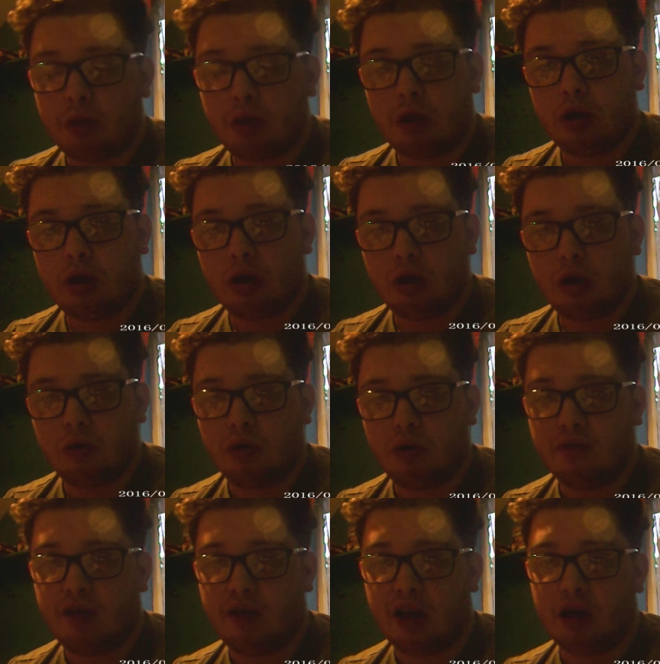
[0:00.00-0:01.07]
but
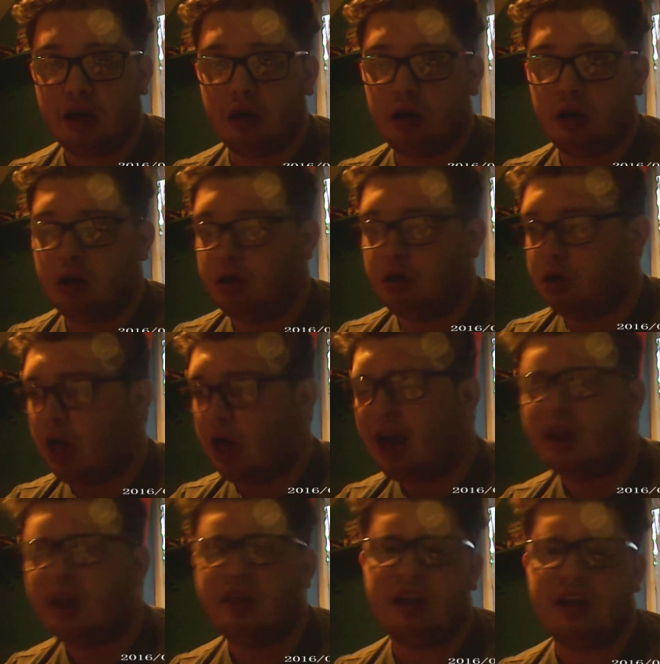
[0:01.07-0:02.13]
and it just helps
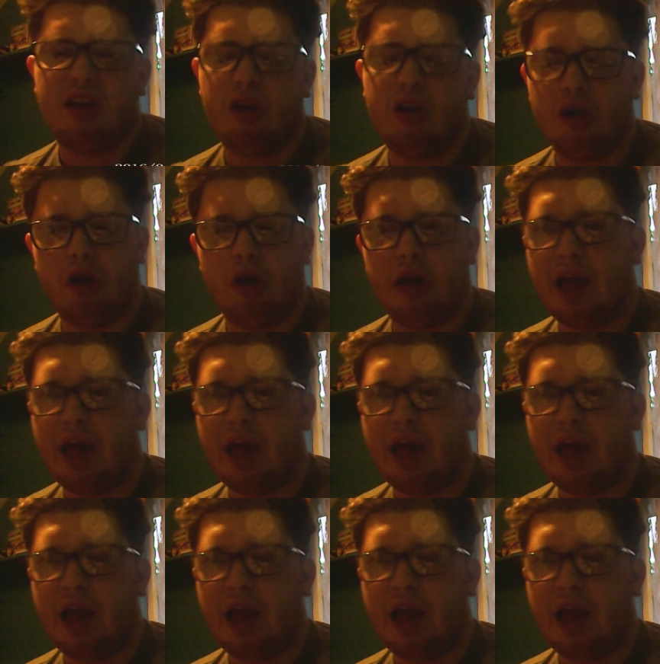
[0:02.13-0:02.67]
with like